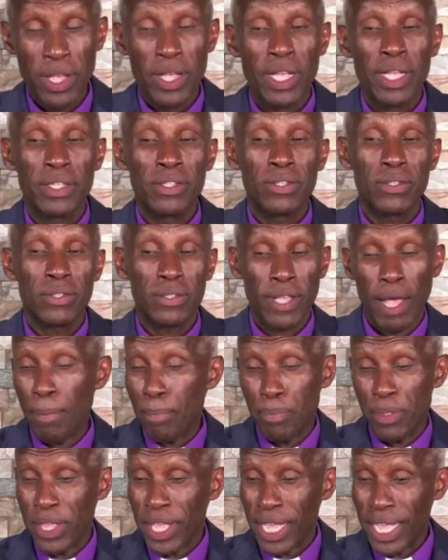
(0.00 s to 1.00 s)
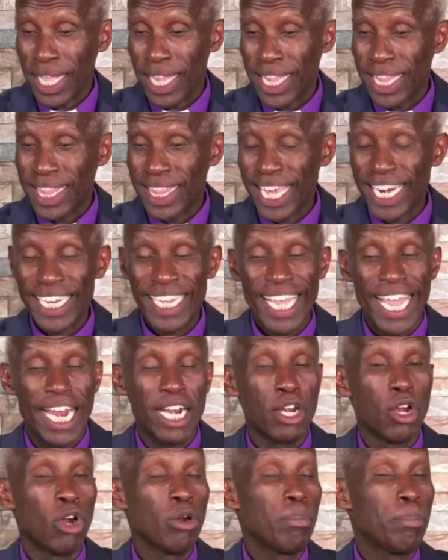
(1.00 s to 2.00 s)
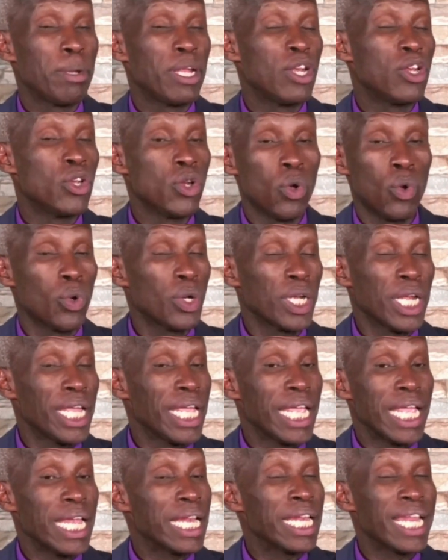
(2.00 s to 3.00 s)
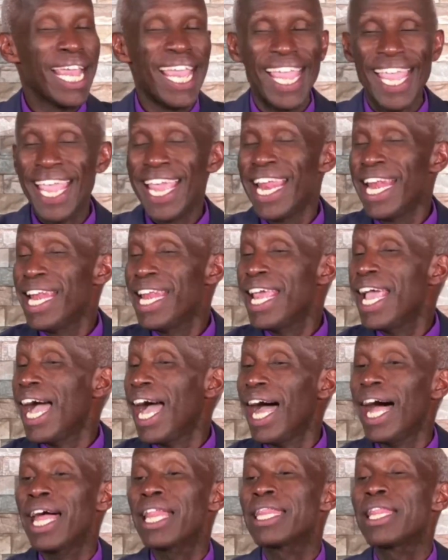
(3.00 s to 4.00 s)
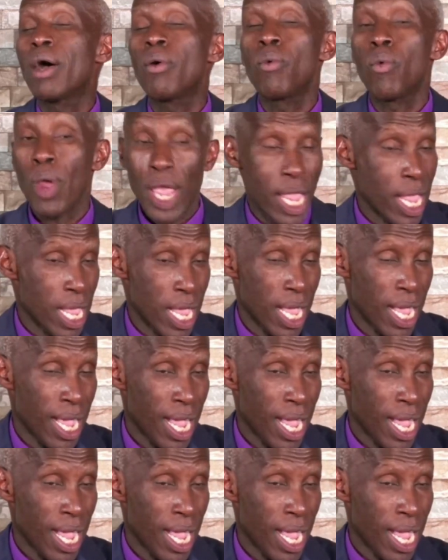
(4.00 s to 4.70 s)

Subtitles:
something that cannot be known in any other way